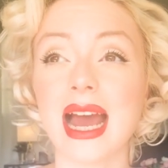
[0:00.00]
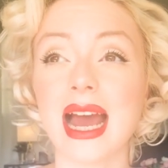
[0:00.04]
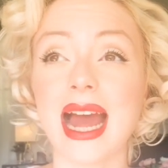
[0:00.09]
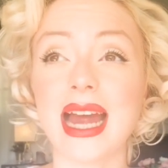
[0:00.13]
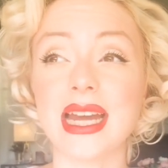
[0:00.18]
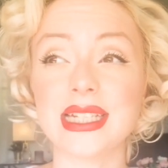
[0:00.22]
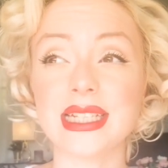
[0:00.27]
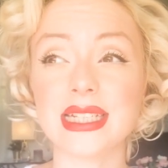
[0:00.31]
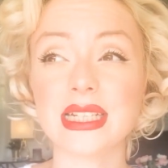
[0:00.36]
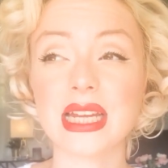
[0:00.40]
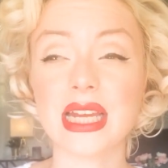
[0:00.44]

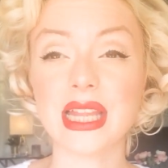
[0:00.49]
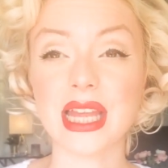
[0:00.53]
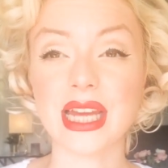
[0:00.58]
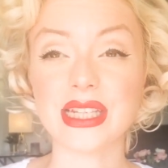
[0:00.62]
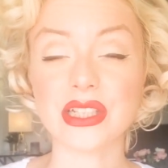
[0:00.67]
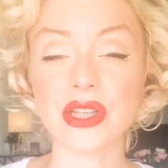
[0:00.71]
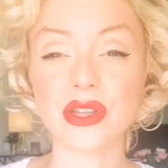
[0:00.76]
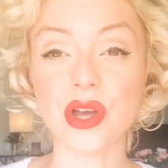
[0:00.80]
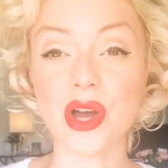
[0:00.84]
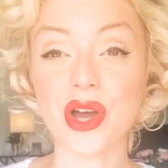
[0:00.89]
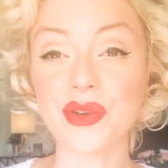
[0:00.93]
I did
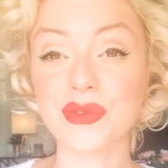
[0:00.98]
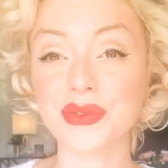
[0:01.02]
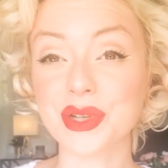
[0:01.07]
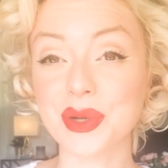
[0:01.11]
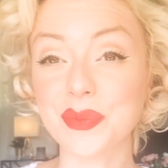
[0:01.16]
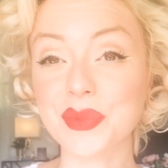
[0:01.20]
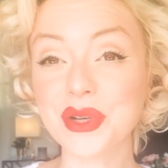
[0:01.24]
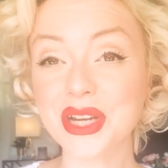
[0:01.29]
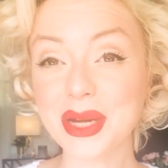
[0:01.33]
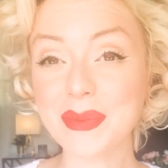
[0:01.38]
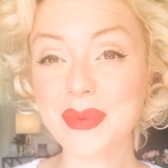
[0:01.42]
collect a lot of
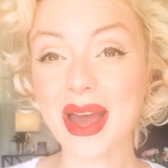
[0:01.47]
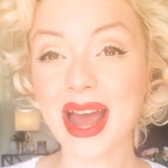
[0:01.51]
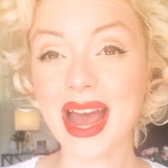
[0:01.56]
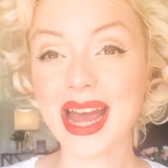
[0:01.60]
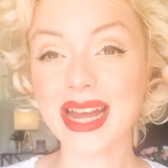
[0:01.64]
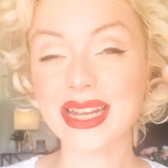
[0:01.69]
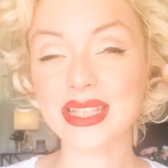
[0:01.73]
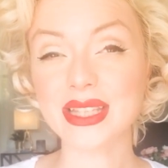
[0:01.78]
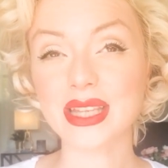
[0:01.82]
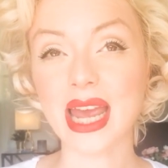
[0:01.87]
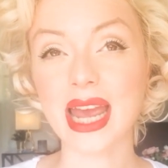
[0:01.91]
capri
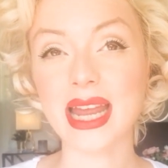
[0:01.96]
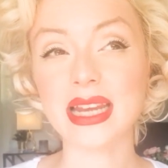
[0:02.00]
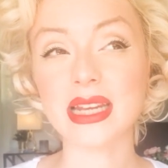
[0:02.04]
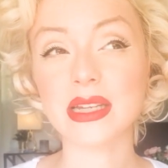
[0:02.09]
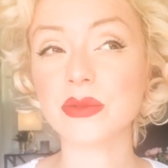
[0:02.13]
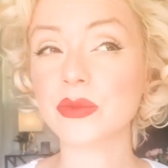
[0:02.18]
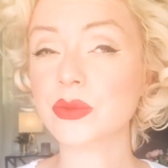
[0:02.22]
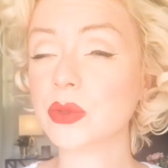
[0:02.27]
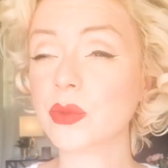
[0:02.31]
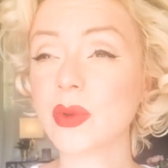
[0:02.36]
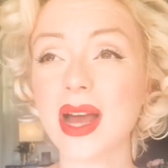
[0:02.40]
pants, and
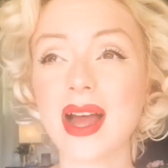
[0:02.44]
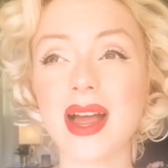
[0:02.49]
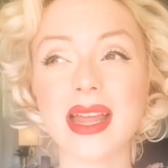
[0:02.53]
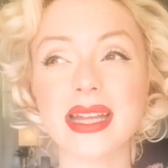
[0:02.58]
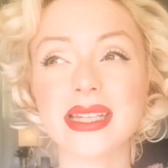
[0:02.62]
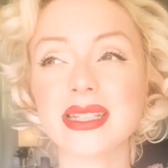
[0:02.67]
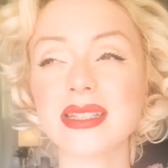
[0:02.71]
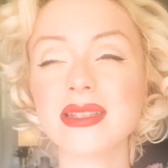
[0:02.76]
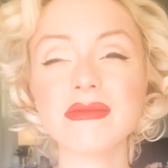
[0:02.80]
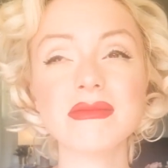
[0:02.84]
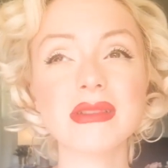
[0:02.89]
as well,
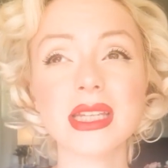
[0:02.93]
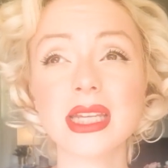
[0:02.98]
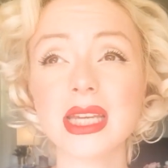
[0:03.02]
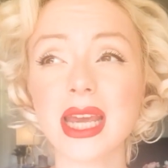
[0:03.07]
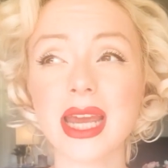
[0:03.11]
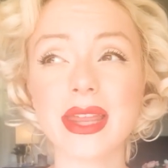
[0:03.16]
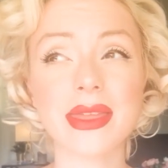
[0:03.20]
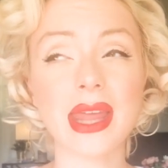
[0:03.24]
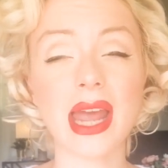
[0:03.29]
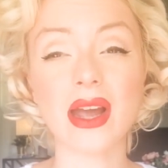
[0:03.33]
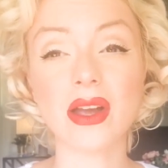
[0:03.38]
it doesn't really
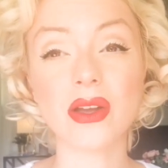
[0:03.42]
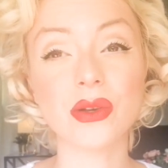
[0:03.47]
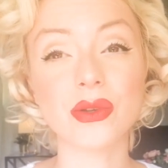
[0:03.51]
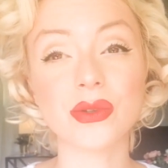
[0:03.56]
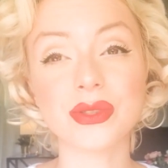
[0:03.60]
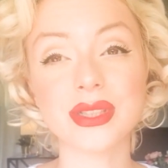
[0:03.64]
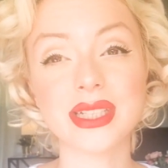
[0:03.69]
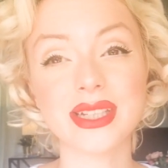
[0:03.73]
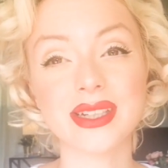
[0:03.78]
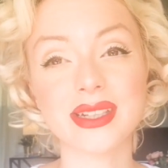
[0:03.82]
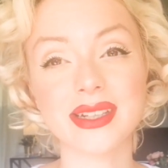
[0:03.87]
get that
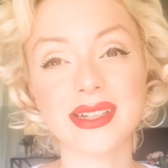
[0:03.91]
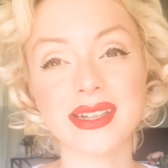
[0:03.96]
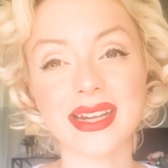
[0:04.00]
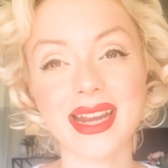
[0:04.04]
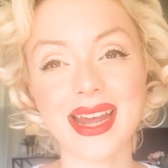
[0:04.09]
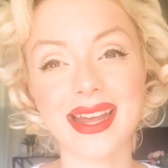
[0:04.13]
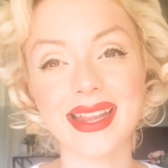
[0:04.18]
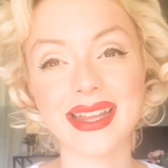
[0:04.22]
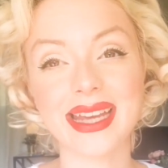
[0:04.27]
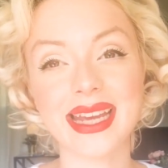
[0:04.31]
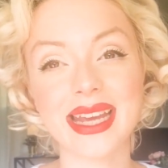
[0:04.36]
cold here in
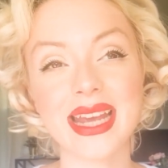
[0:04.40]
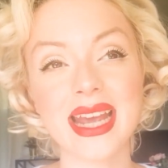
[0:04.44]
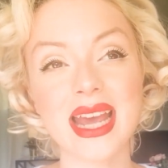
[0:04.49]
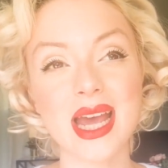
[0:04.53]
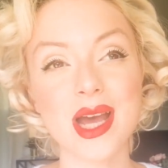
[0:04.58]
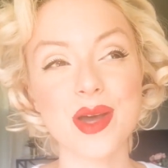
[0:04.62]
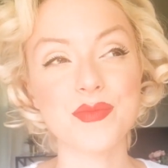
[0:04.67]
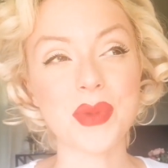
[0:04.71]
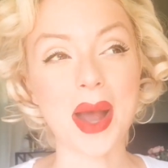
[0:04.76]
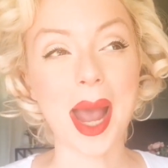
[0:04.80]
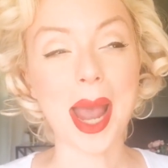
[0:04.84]
LA,
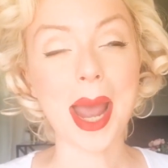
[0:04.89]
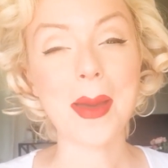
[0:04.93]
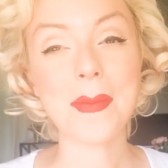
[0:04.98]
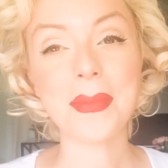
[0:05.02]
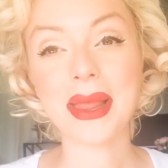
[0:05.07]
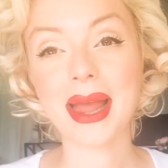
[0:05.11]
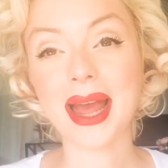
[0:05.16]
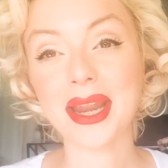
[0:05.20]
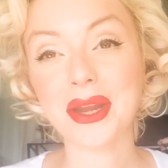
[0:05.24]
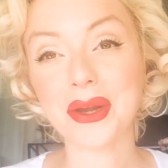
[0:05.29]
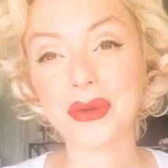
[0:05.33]
but I am
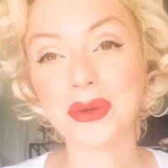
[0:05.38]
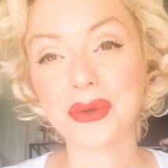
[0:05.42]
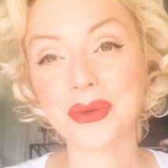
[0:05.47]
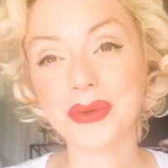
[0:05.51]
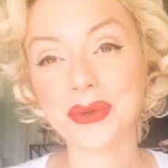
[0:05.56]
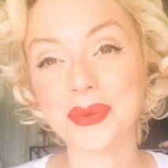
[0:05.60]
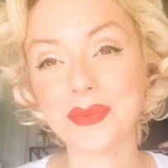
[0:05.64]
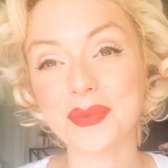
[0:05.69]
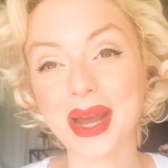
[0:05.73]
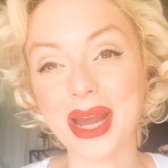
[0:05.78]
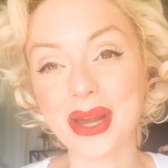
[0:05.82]
planning on
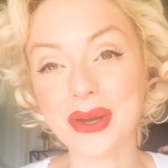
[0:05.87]
going